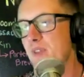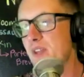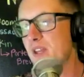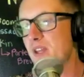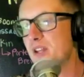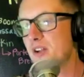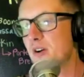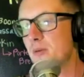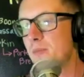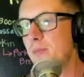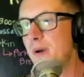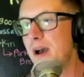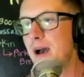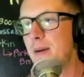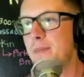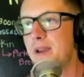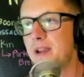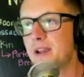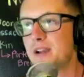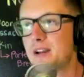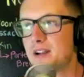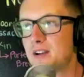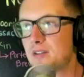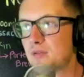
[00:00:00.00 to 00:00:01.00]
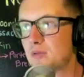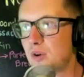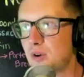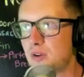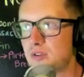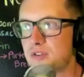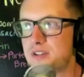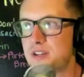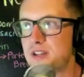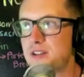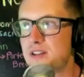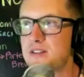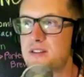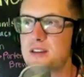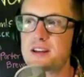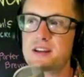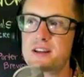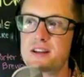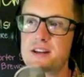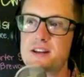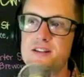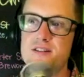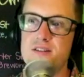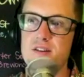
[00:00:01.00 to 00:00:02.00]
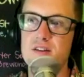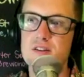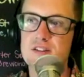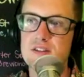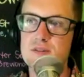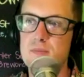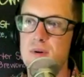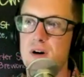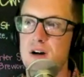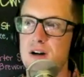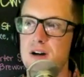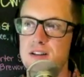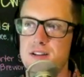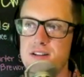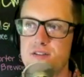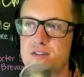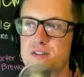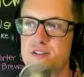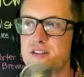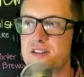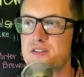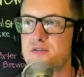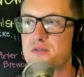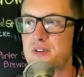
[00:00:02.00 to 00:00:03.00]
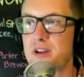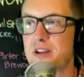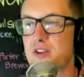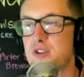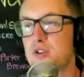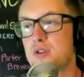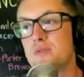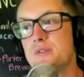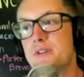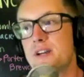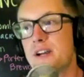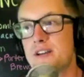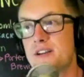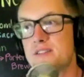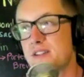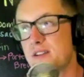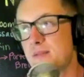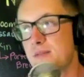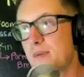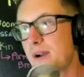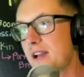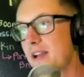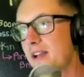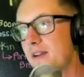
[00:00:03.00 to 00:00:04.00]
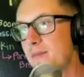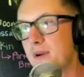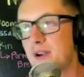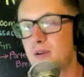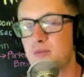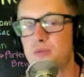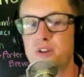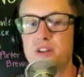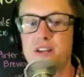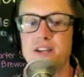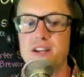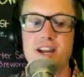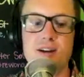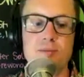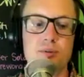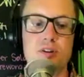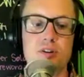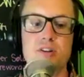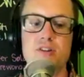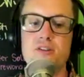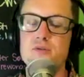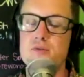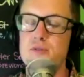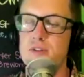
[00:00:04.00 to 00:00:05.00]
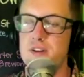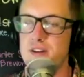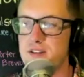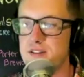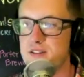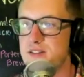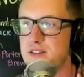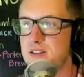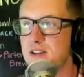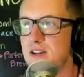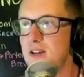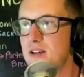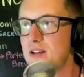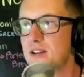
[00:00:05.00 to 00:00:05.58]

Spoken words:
Batman kind of rolls in thinking he's all smug, and this is his like true test. Am I really able to do this?